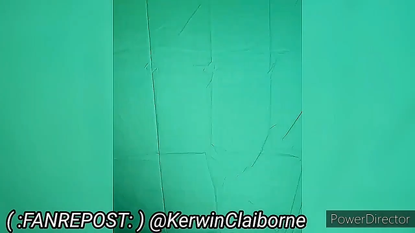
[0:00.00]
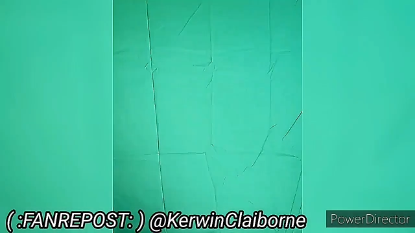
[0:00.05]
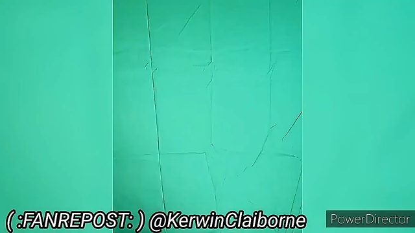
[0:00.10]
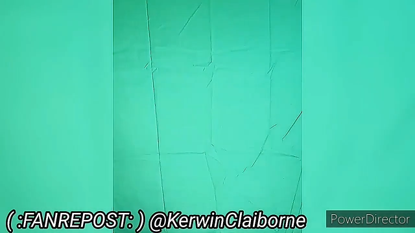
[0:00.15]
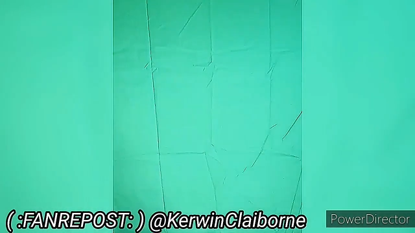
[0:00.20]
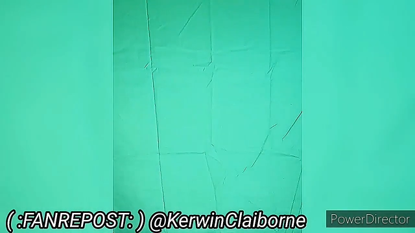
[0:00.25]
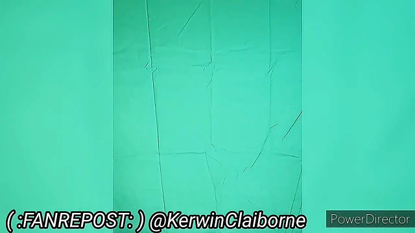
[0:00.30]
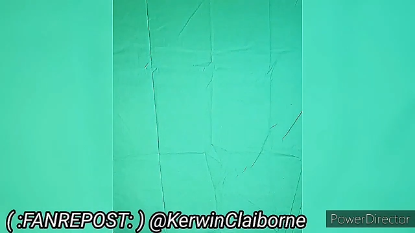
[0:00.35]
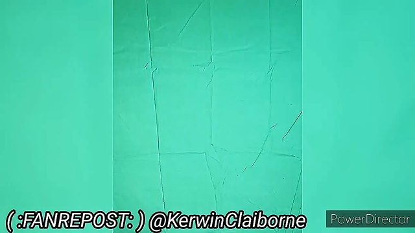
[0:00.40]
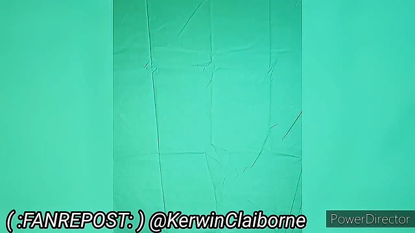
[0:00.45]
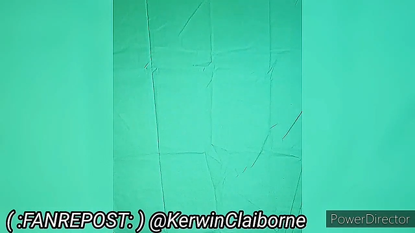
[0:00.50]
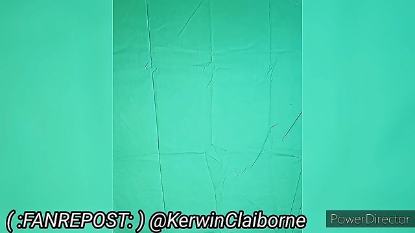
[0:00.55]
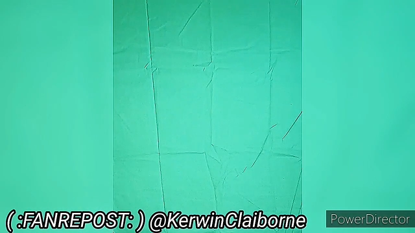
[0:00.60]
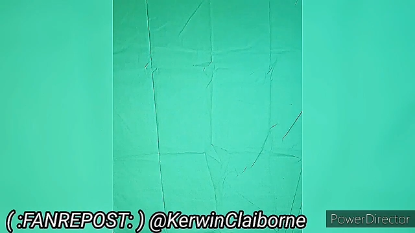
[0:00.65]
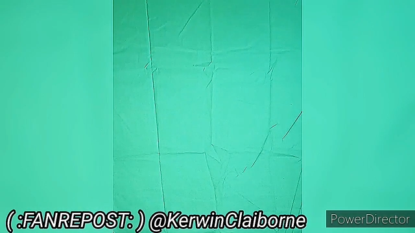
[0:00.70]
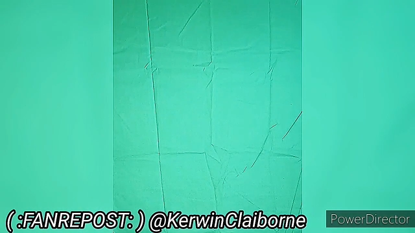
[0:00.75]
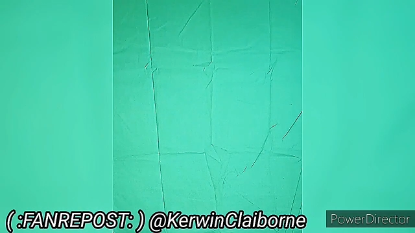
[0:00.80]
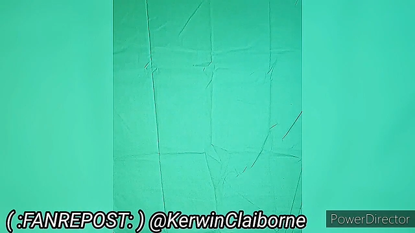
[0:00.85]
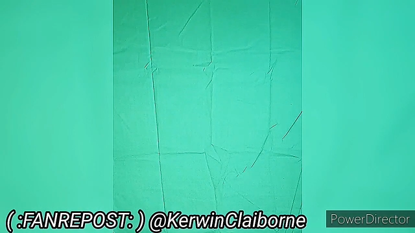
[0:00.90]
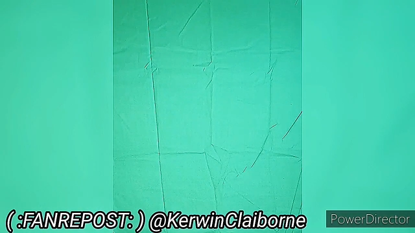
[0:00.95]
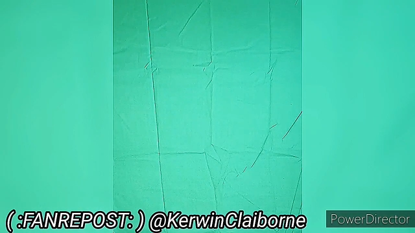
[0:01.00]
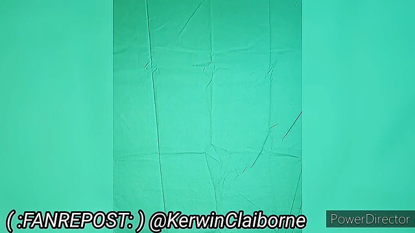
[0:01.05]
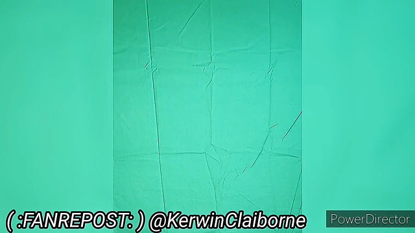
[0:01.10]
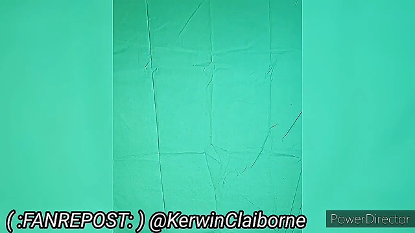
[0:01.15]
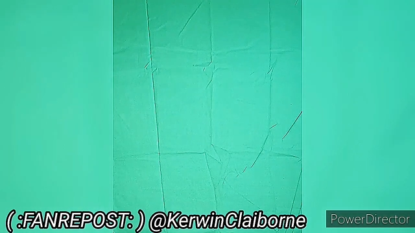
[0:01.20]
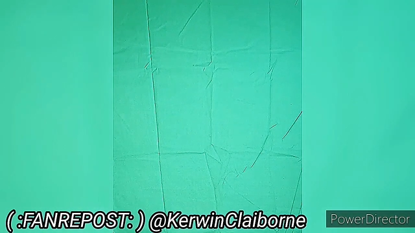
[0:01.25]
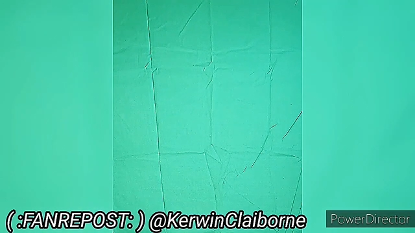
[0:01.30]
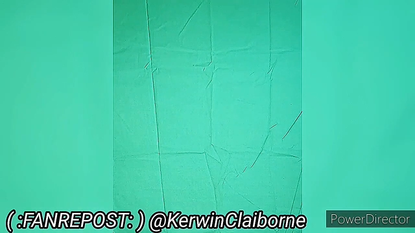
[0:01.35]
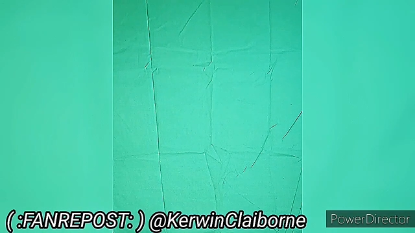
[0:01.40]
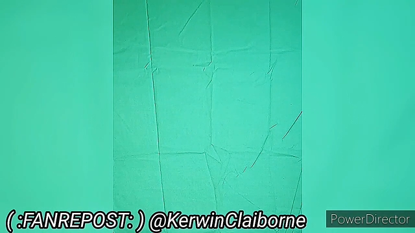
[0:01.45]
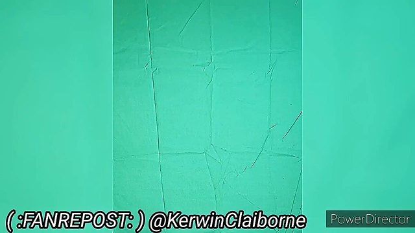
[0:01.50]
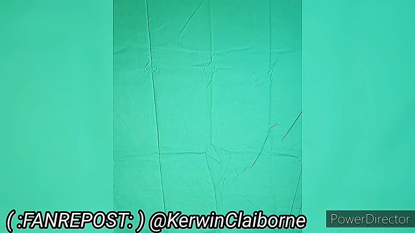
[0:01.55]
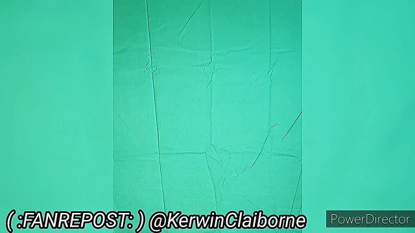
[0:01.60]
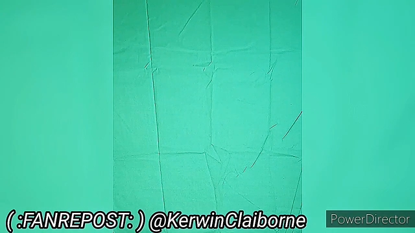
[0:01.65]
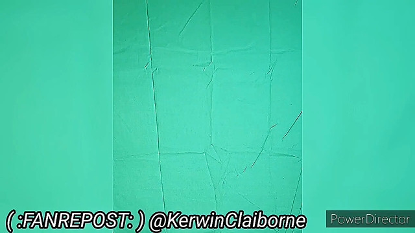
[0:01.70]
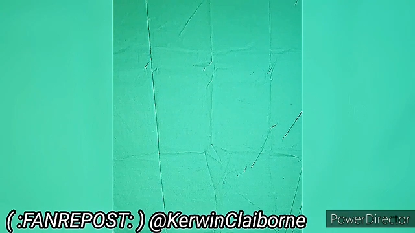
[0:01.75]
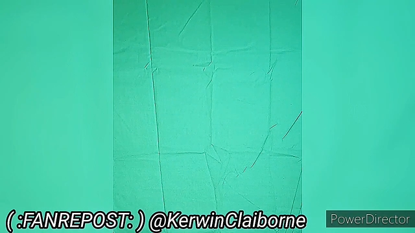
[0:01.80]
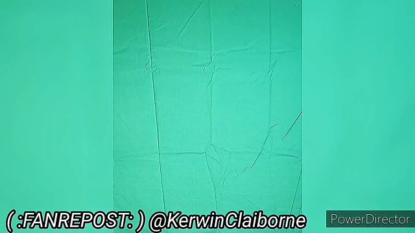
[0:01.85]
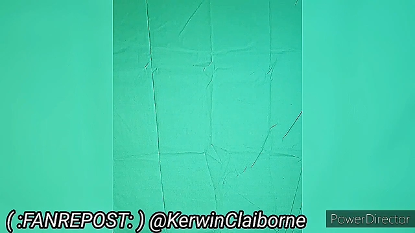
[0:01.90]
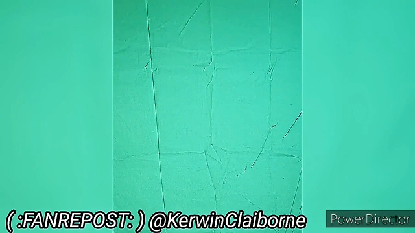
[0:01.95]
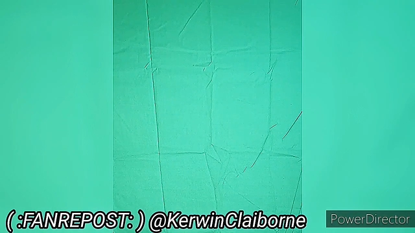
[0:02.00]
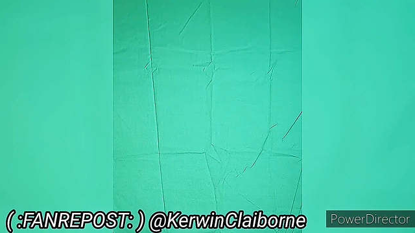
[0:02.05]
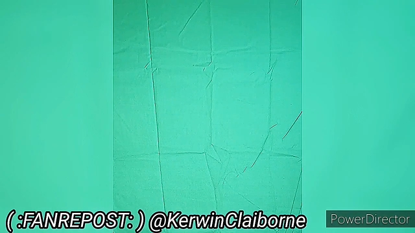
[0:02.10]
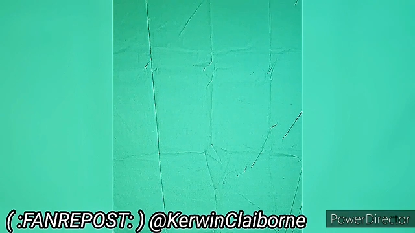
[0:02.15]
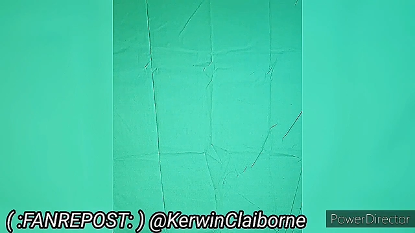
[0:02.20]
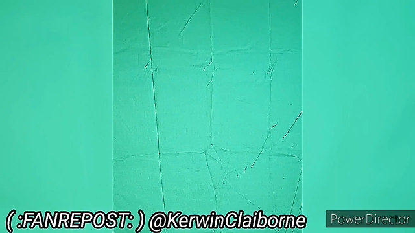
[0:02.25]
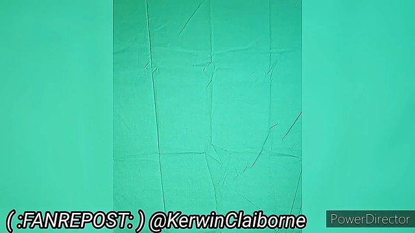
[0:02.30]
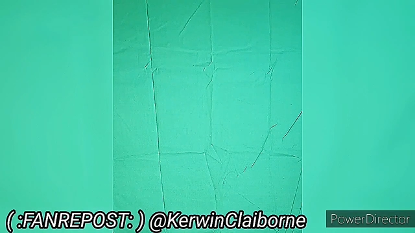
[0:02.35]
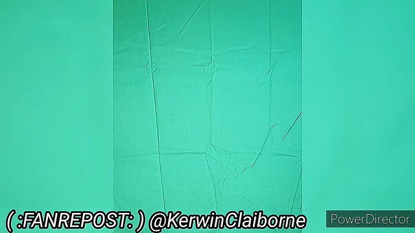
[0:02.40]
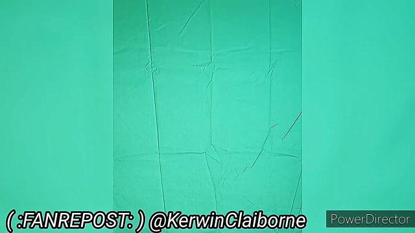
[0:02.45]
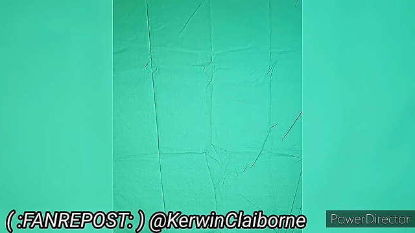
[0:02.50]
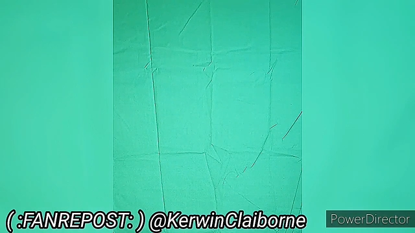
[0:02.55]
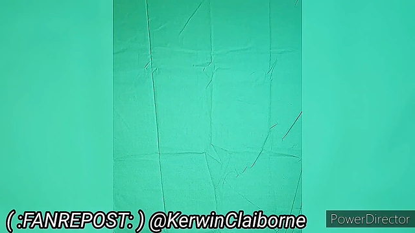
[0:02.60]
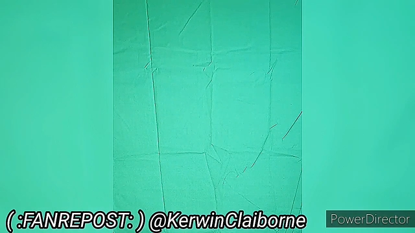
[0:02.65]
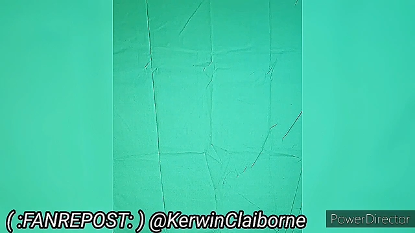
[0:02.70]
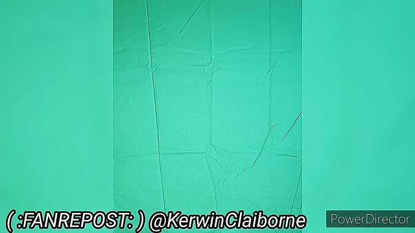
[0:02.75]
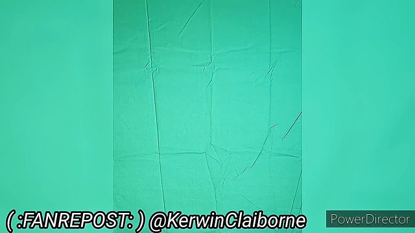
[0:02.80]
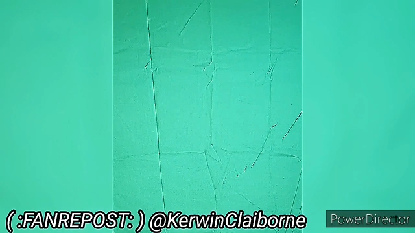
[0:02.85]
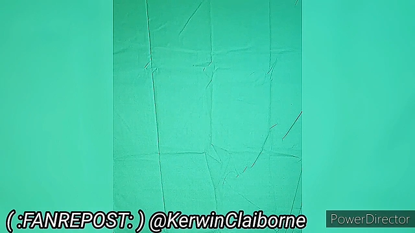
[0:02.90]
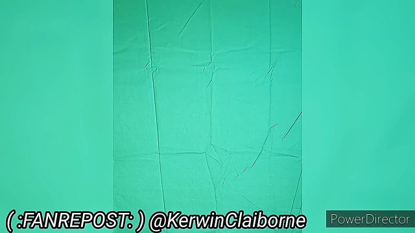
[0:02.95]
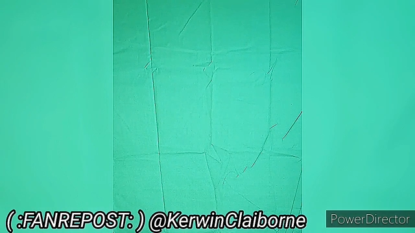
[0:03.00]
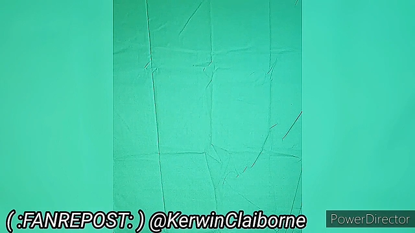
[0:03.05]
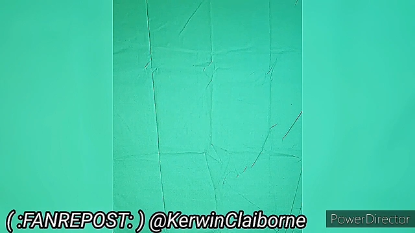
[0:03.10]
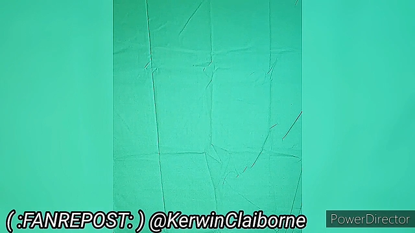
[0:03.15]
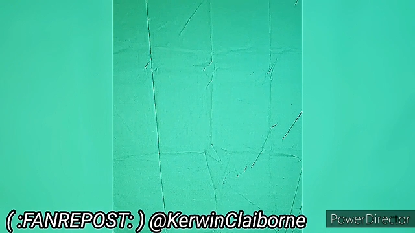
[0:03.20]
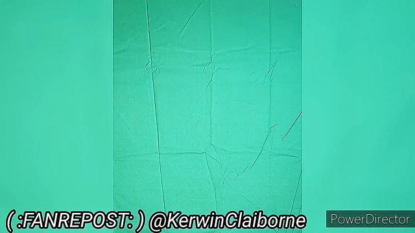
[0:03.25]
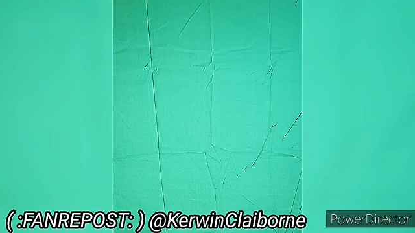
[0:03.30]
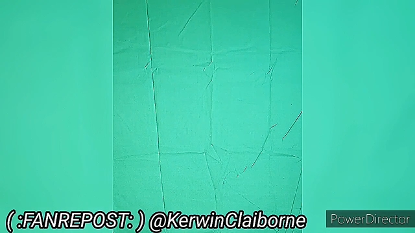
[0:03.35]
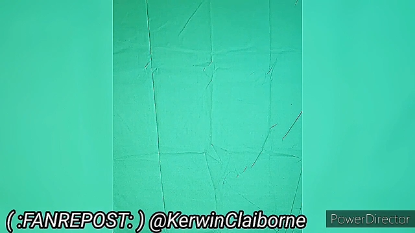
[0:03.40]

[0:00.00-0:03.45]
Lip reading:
Nobody's mouth can be seen.